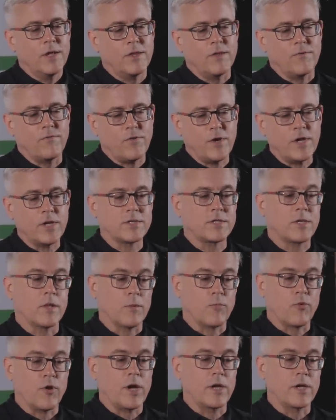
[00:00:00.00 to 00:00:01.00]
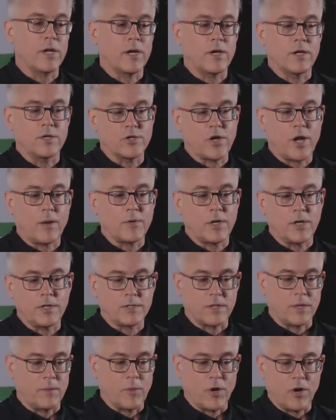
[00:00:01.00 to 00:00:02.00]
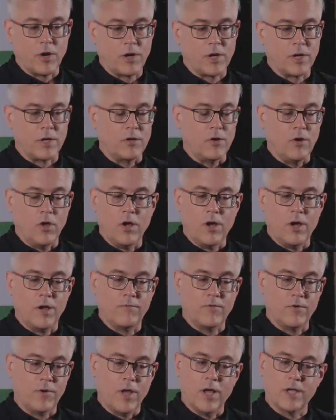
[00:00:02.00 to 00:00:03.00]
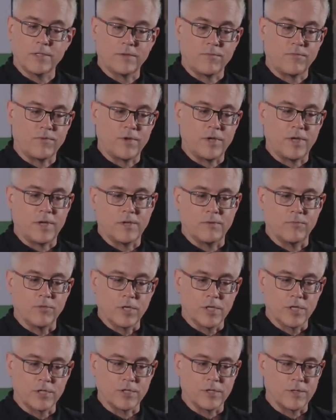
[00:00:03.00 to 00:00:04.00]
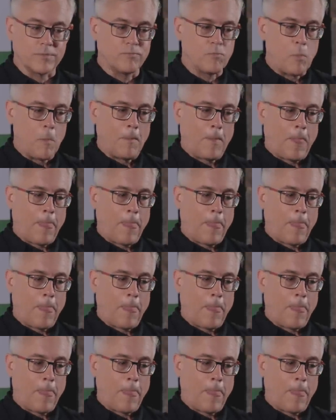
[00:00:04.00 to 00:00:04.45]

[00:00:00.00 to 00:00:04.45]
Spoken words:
the fetus and the brain dead in Japanese and American law, philosophy, and religion.